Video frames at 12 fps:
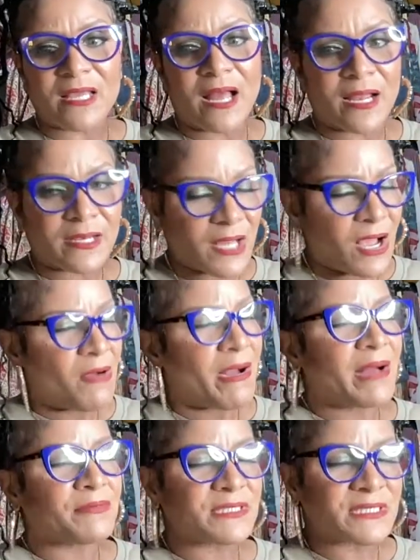Y'all know
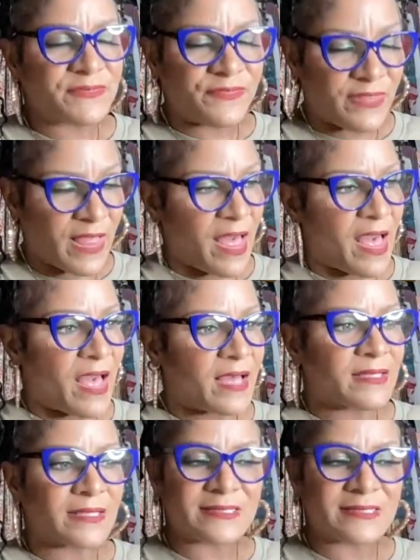I was fly,